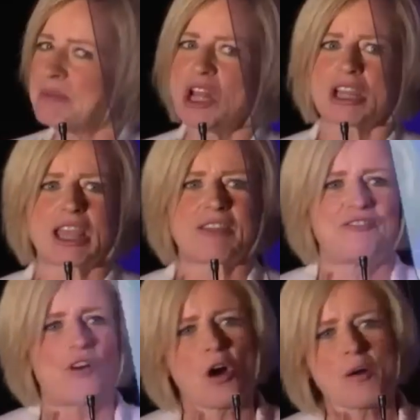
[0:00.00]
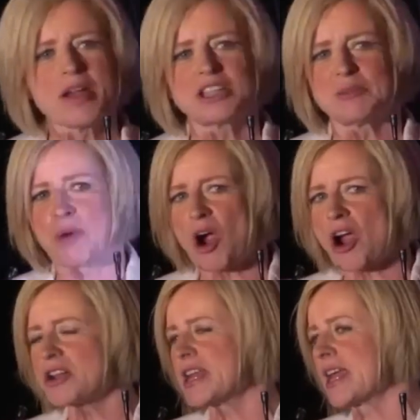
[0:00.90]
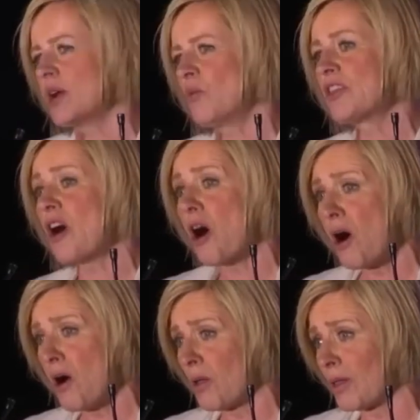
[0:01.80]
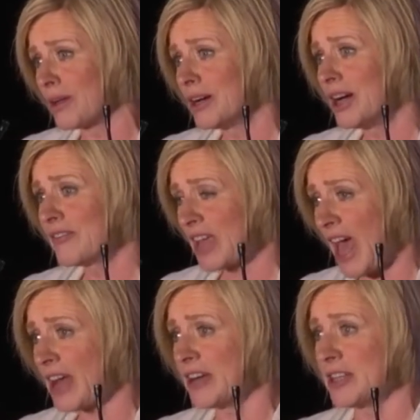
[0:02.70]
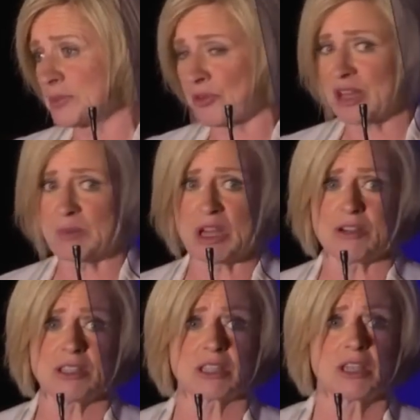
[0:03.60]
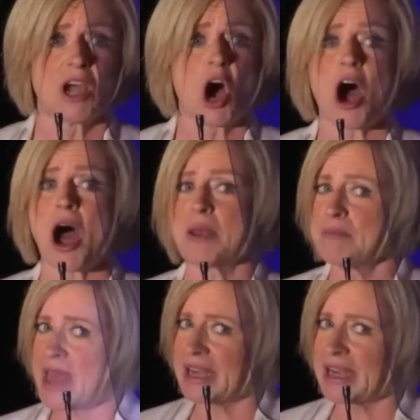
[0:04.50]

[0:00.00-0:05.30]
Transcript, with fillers: I'm looking forward to partnering with all of Canada's premiers on